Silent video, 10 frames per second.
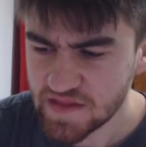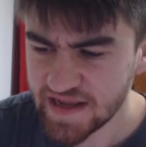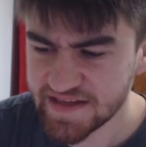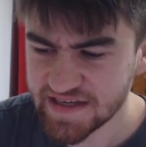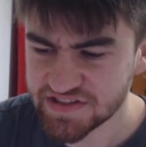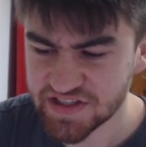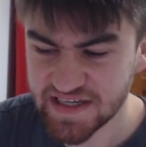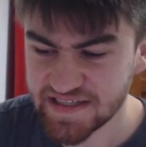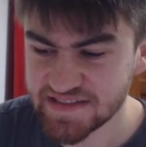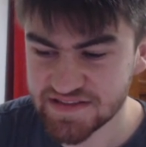yeah, so
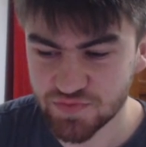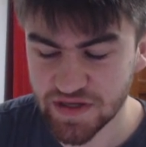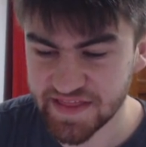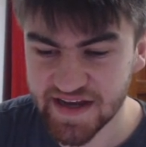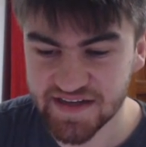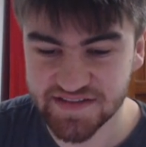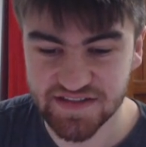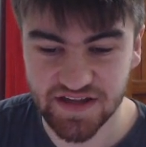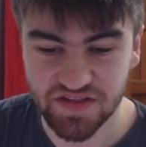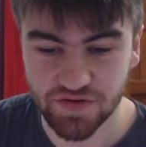he's went nuts
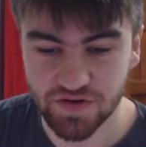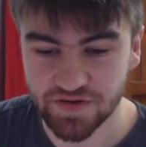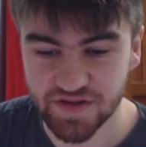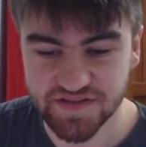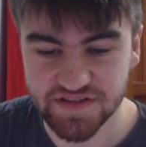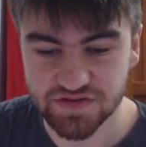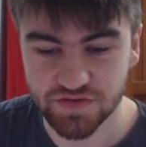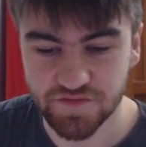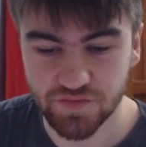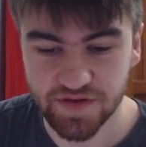and I thought, oh, this is
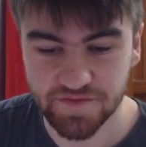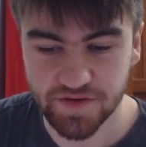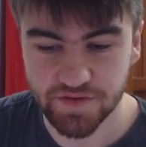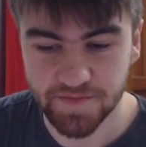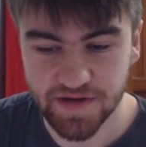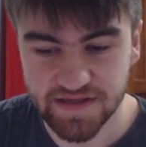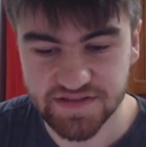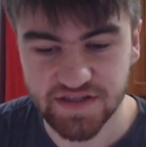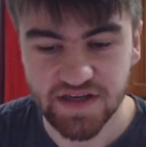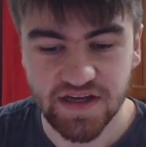good for Whitfield,
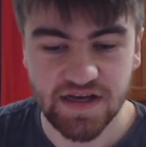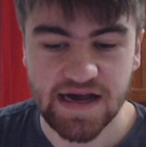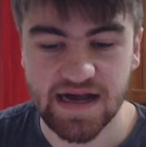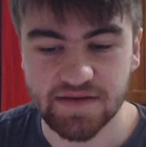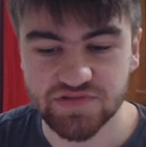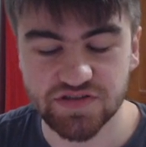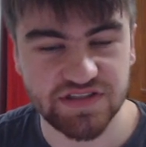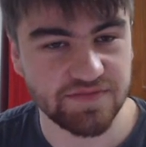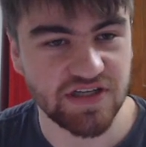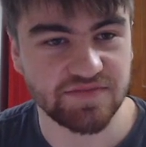but so
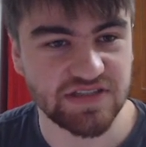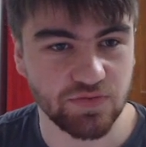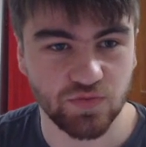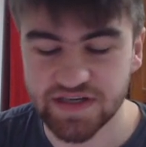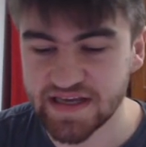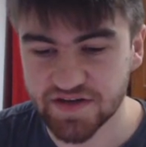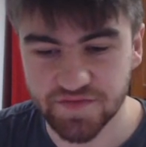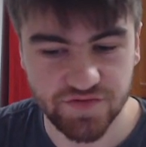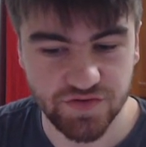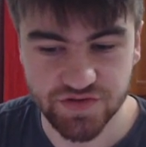sometimes I would get
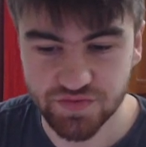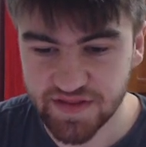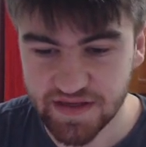confused with them,